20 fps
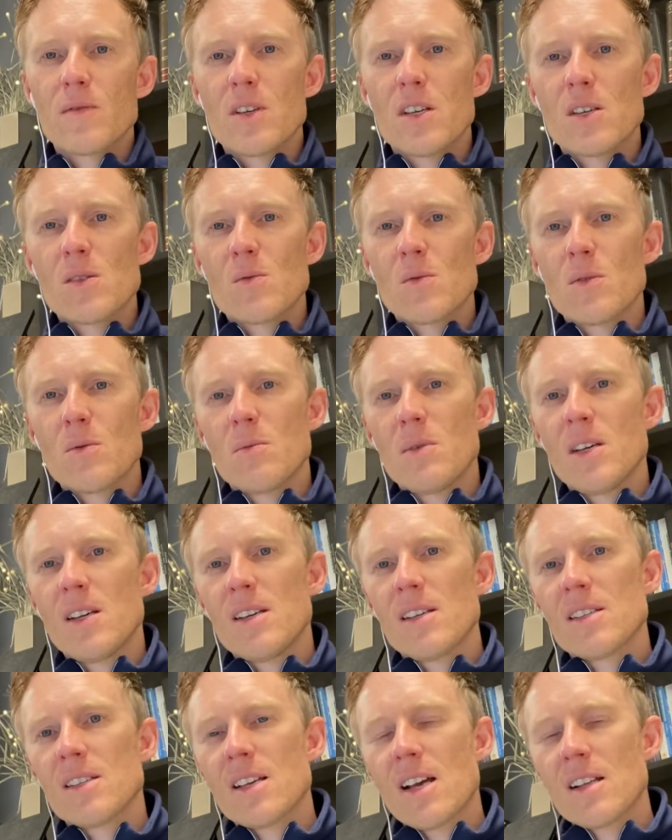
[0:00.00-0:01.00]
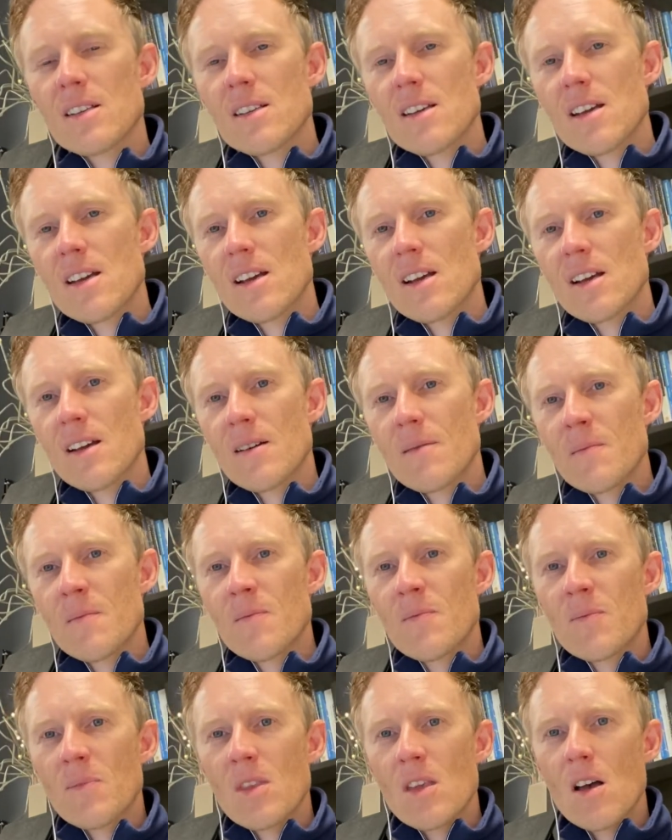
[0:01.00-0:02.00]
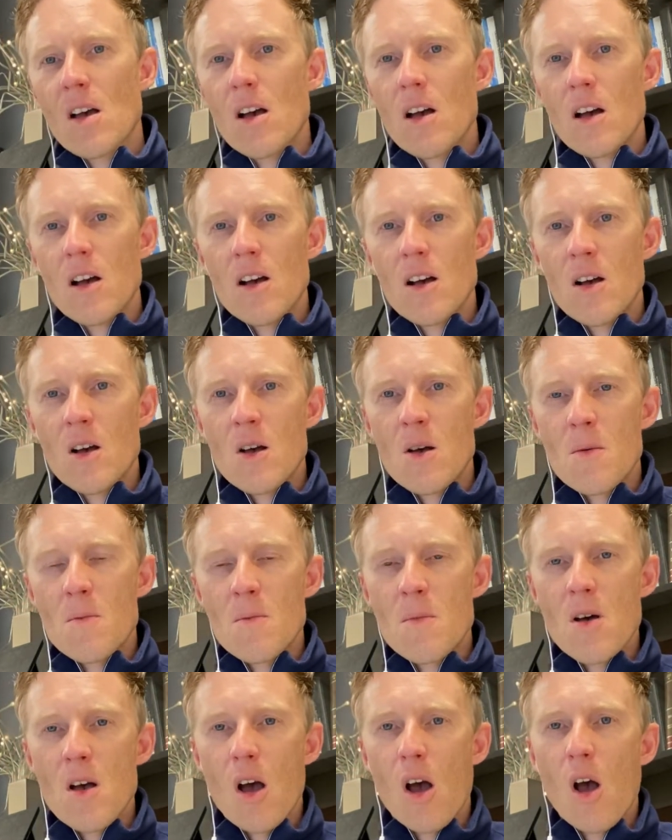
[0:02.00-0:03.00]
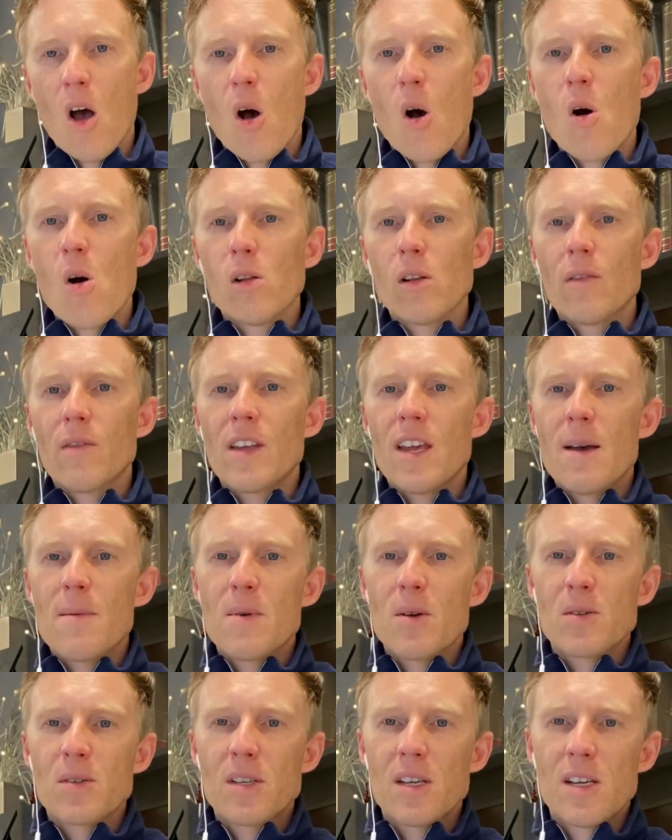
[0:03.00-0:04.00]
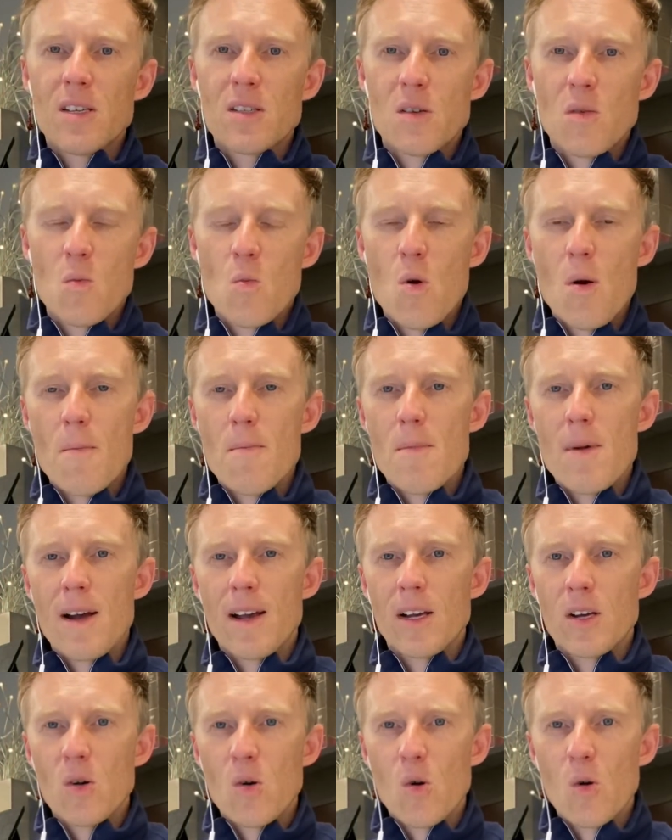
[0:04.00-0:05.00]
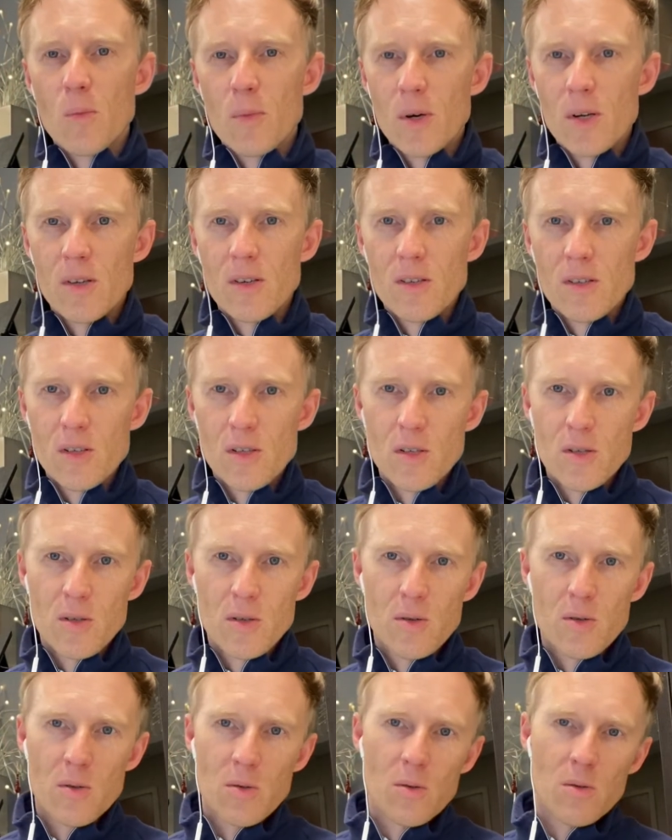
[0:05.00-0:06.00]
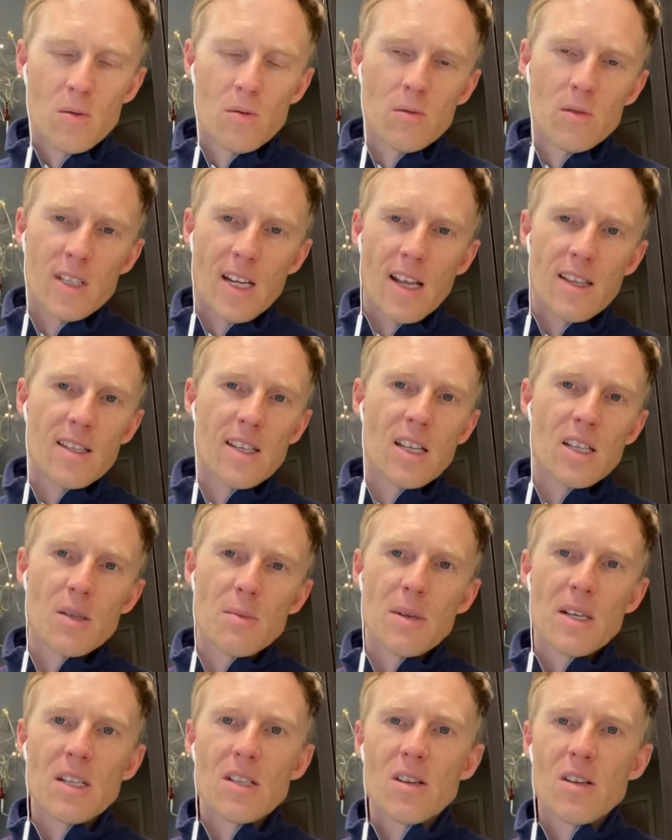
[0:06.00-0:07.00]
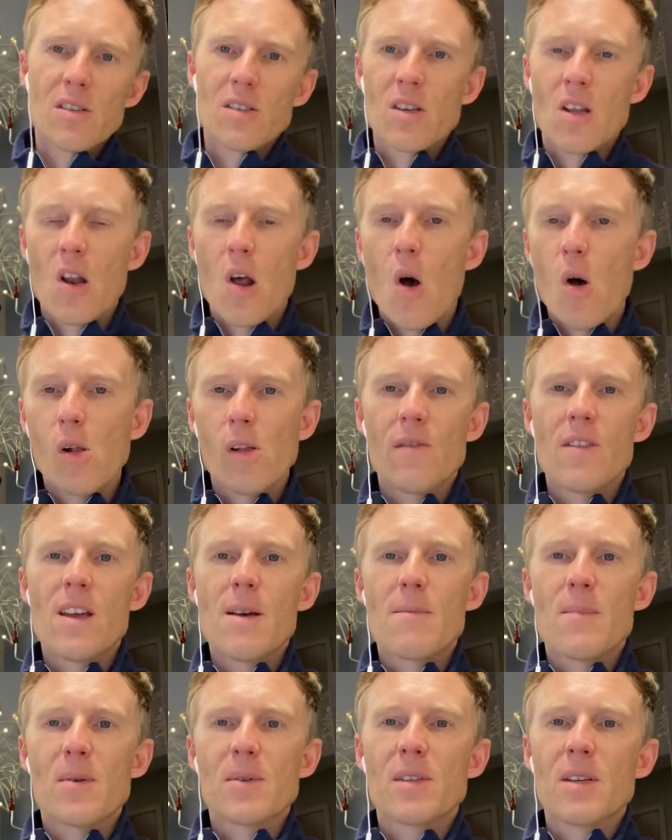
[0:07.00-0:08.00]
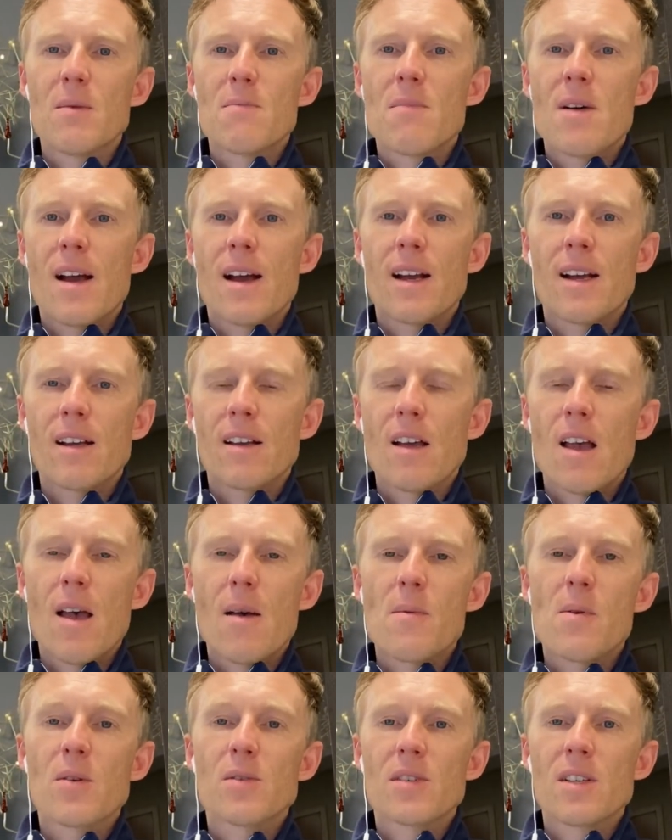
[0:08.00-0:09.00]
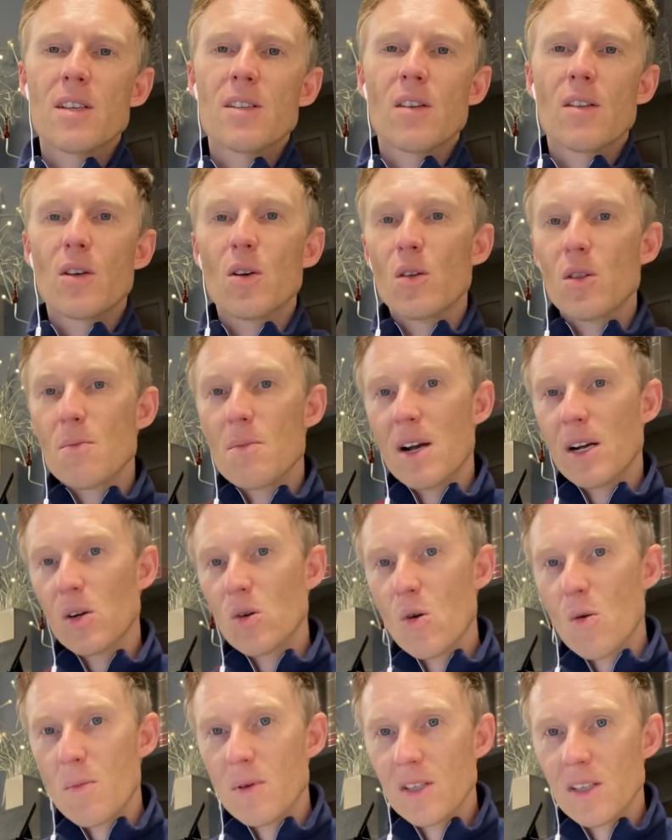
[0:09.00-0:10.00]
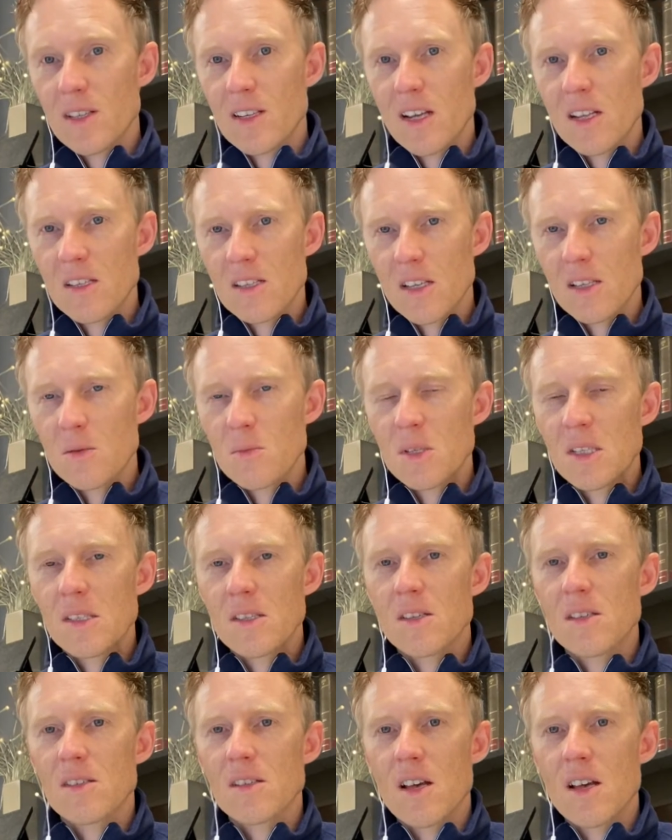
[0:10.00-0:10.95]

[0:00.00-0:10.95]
this would be setting all of the MLCs on one bank open to 10 centimeters and all of the MLCs on the other bank open to 10 centimeters.